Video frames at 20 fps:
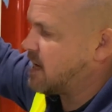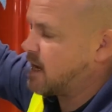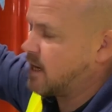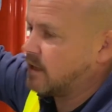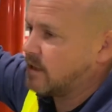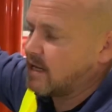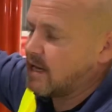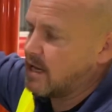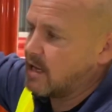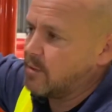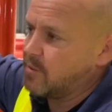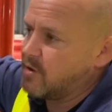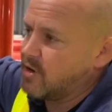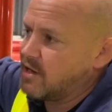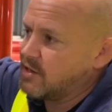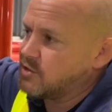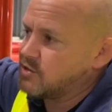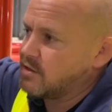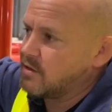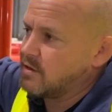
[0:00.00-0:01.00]
and
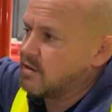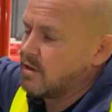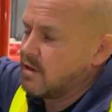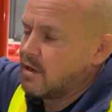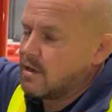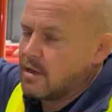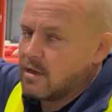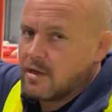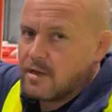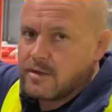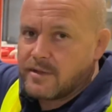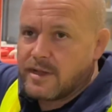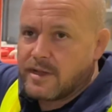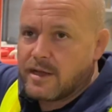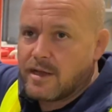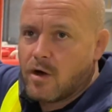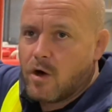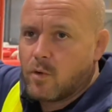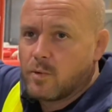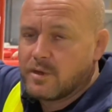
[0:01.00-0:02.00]
calibration.
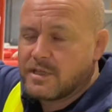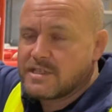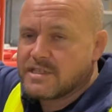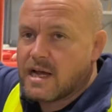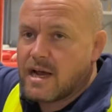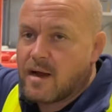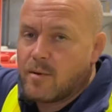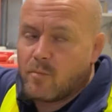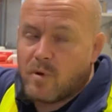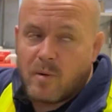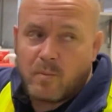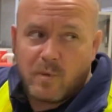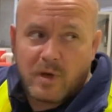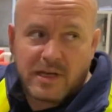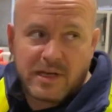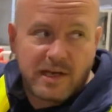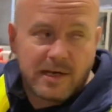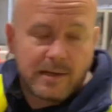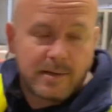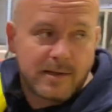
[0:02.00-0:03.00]
The only time when we
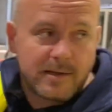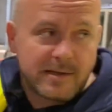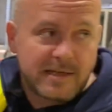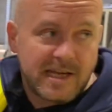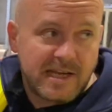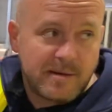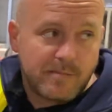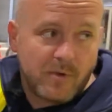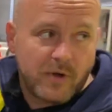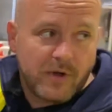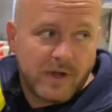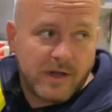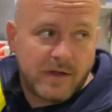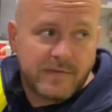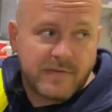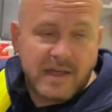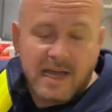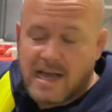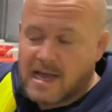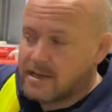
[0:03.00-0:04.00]
need the
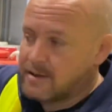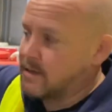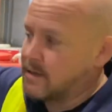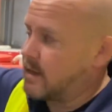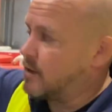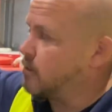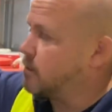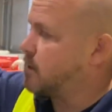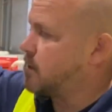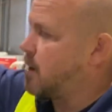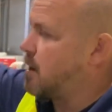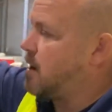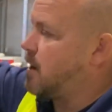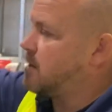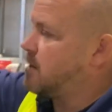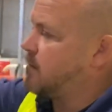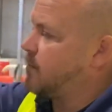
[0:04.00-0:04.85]
debugger, the handheld